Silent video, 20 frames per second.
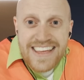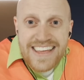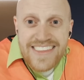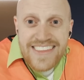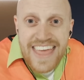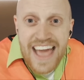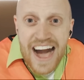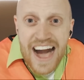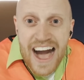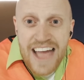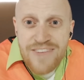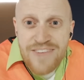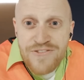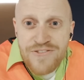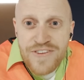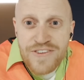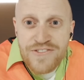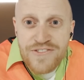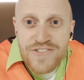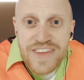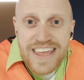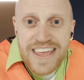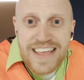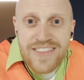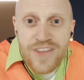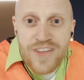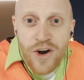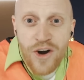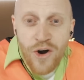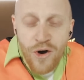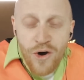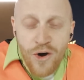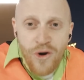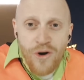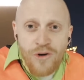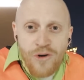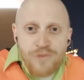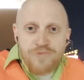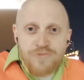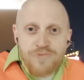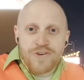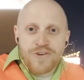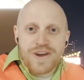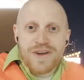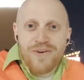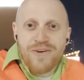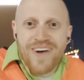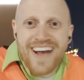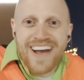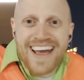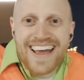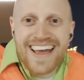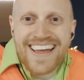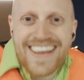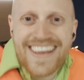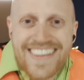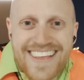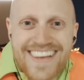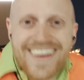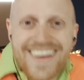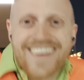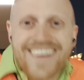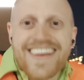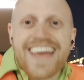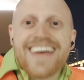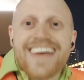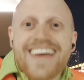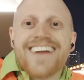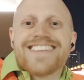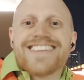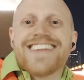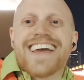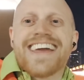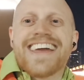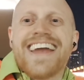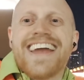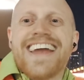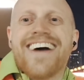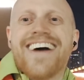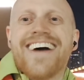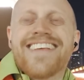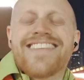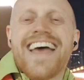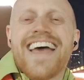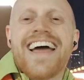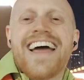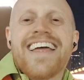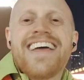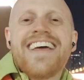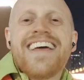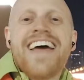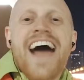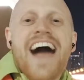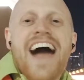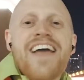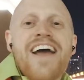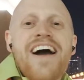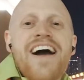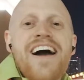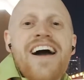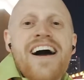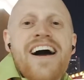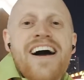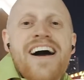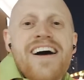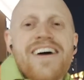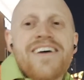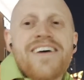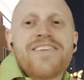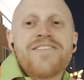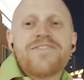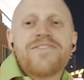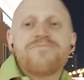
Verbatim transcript: The I-15, the whole freeway. Okay, I'll check it out. Is that, I, uh,